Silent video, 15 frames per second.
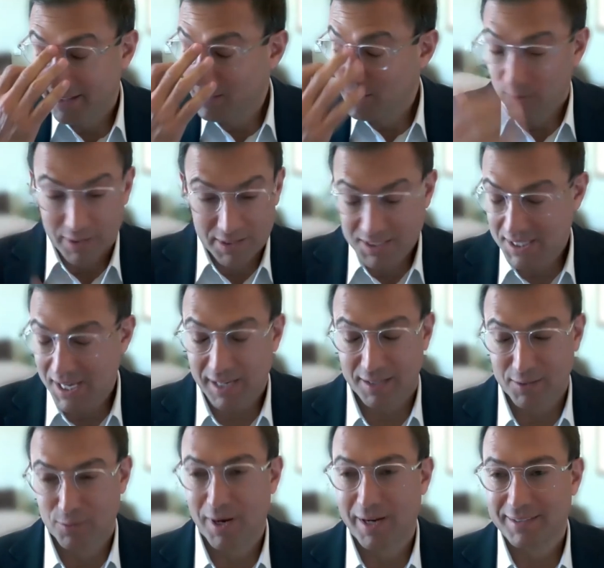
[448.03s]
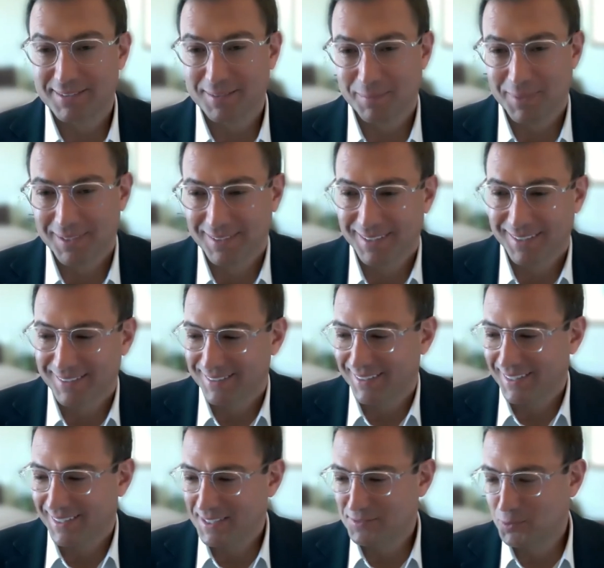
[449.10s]
think you're exactly right. I mean,
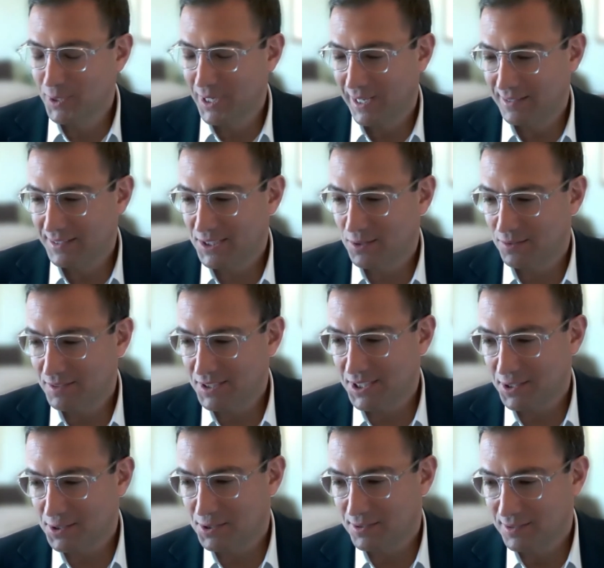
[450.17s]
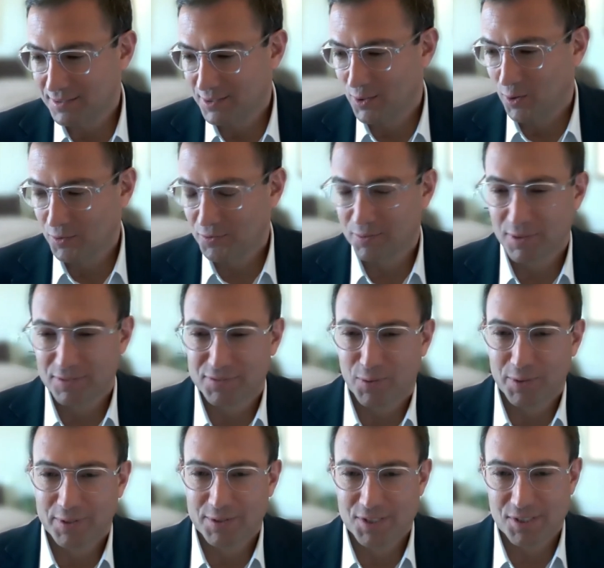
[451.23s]
if we had this conversation, 3 or
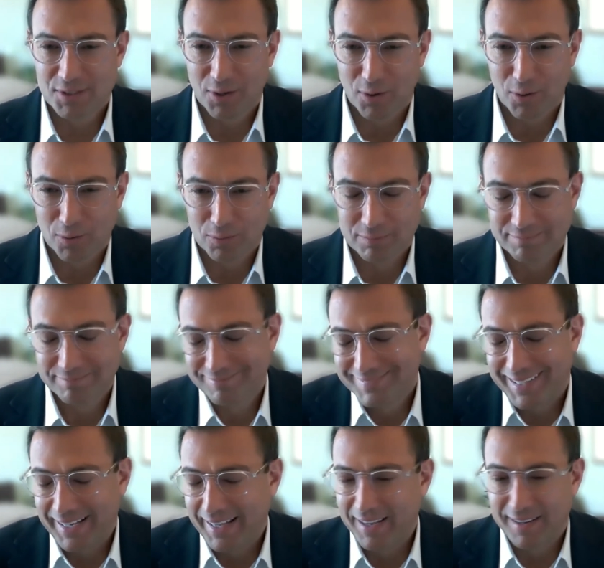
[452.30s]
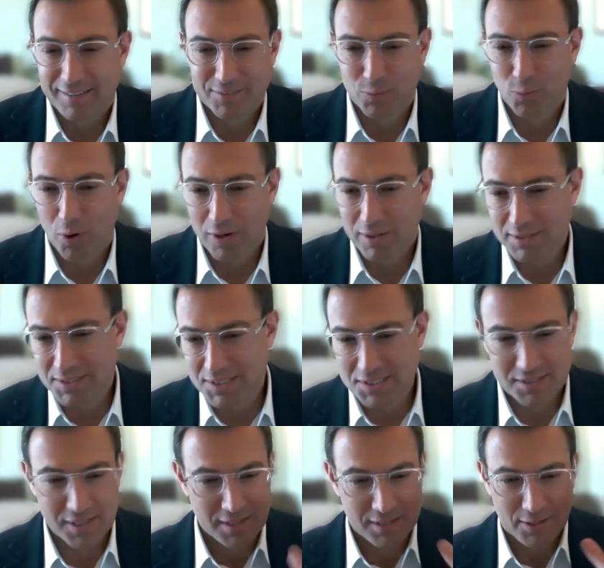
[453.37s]
4 years ago, telehealth
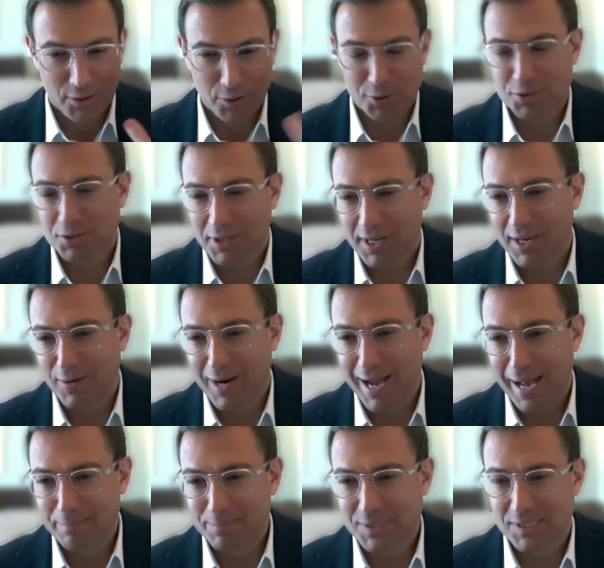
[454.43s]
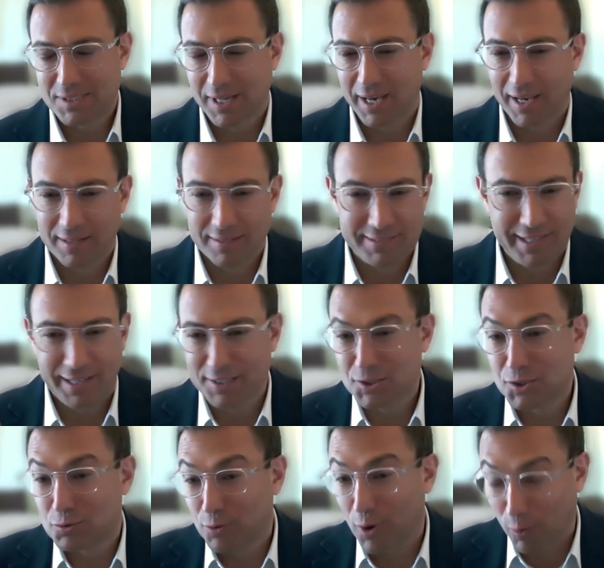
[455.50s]
was urgent care apps and
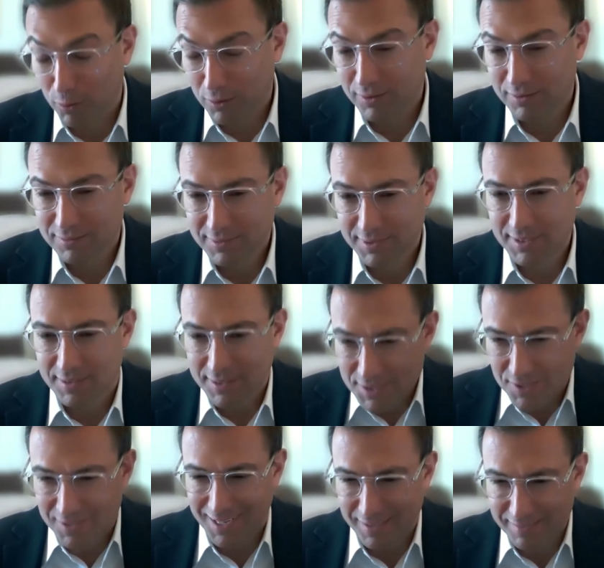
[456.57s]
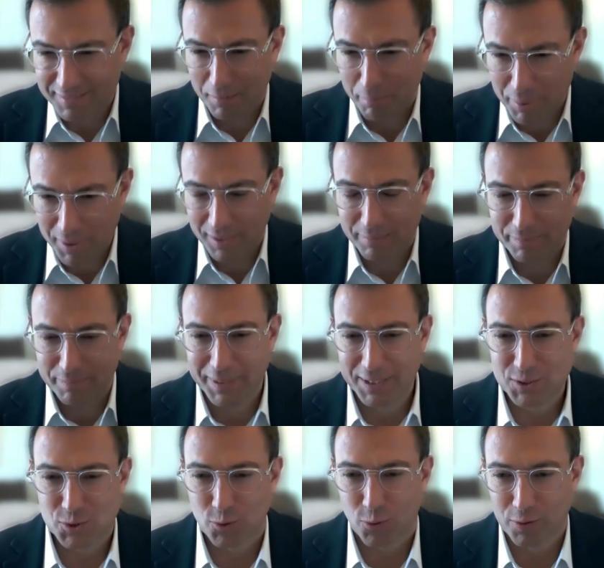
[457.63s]
telestroke. These are kind of the
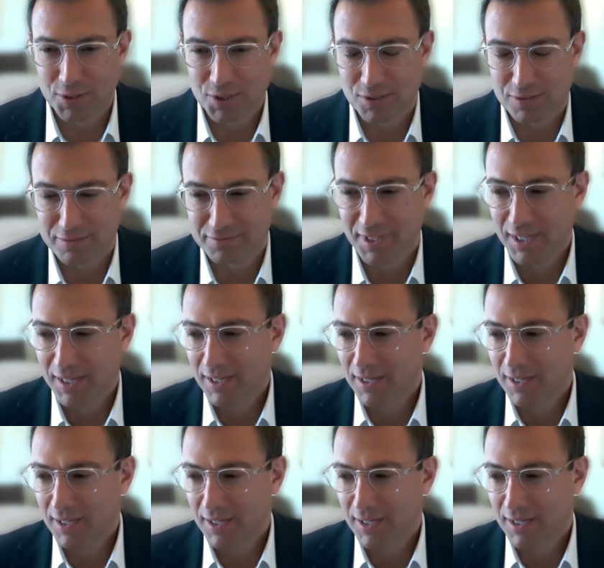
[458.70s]
big stories of